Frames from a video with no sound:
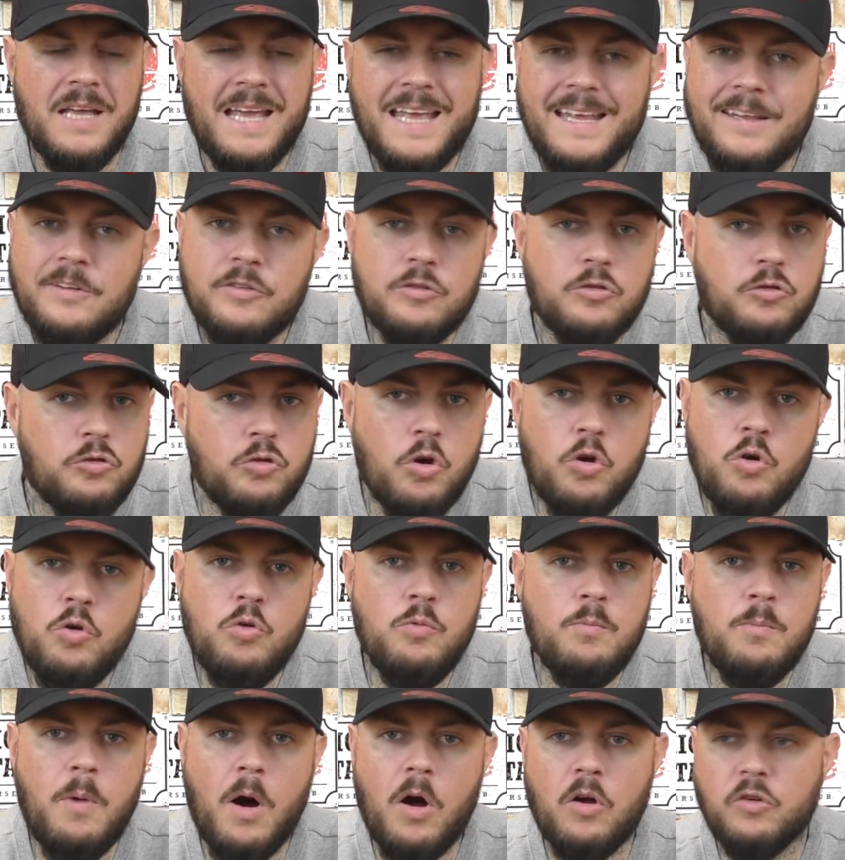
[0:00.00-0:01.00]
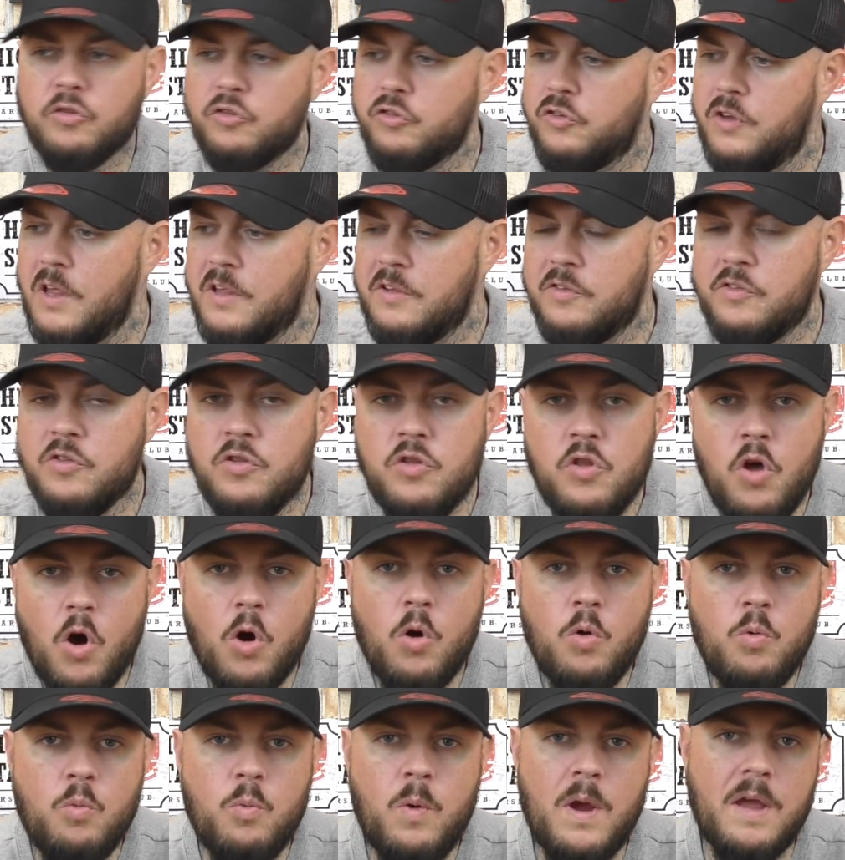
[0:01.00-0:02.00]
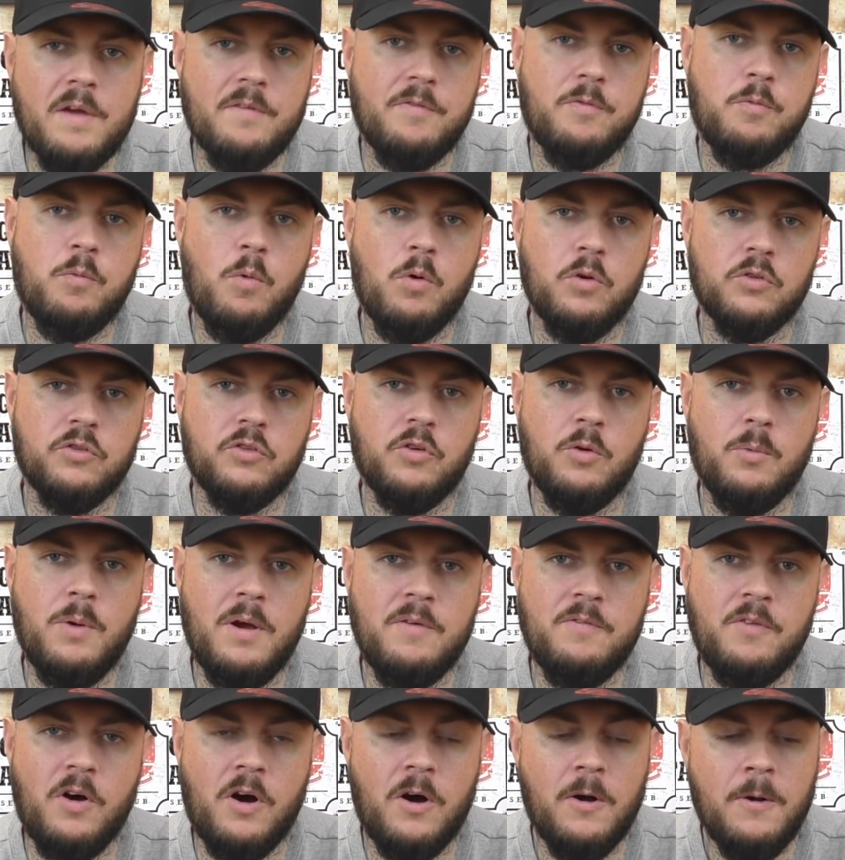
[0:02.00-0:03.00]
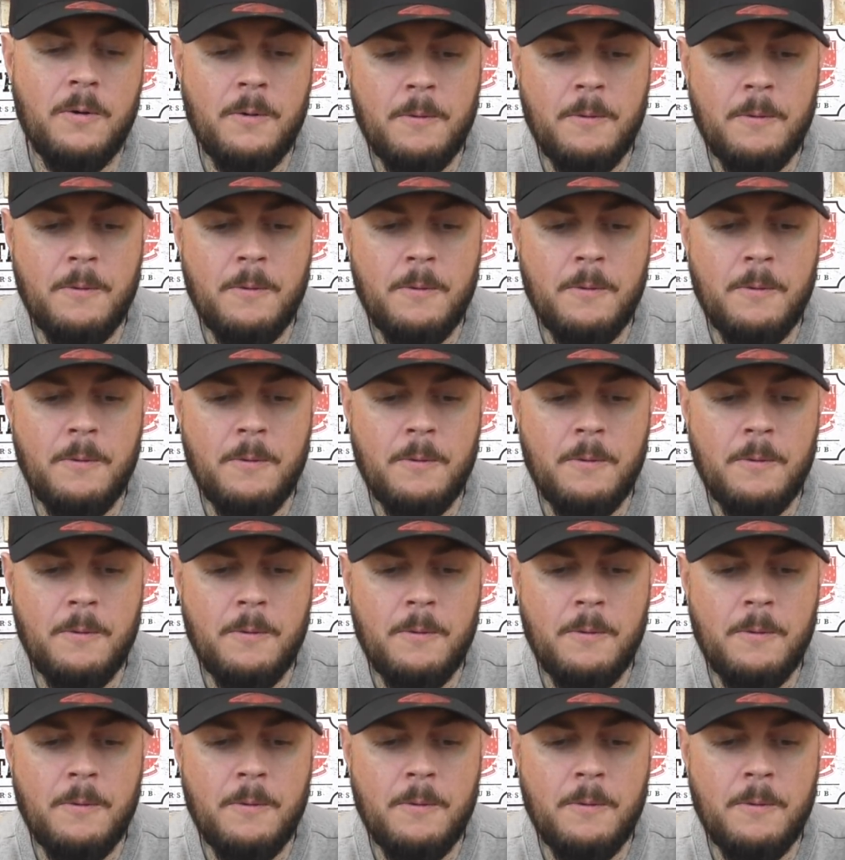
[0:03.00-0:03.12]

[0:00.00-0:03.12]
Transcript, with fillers: It's too much. There's no width whatsoever.